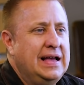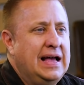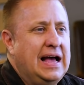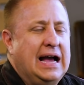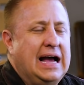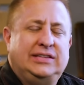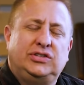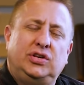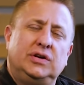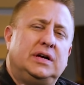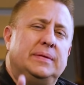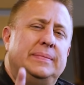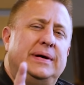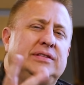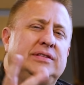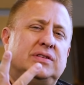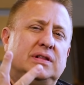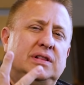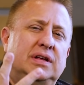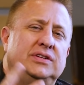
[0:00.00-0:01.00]
I took him
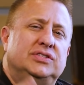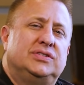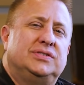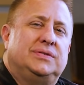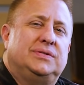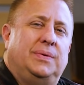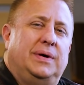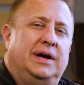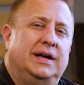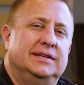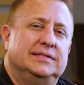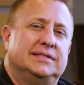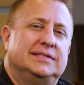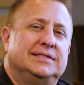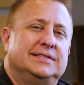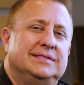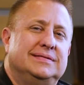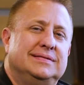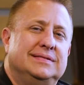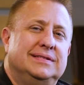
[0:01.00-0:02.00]
out to lunch
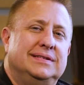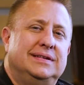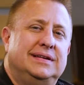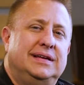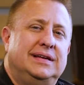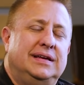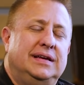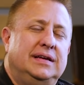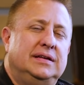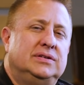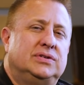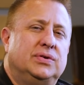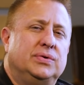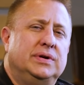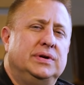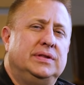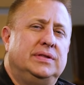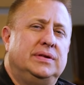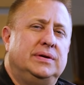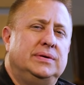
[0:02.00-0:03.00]
twice. And
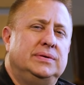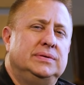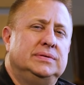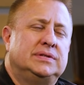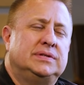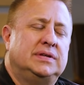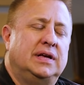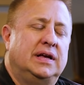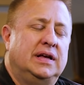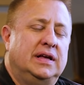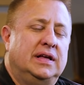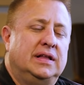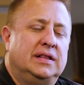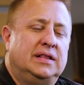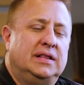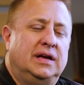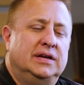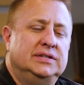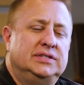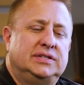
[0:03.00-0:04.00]
during those
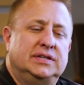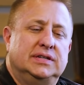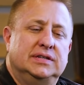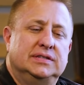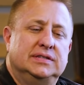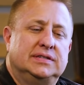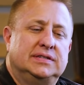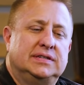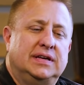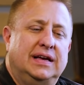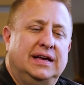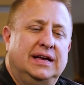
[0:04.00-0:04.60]
lunches,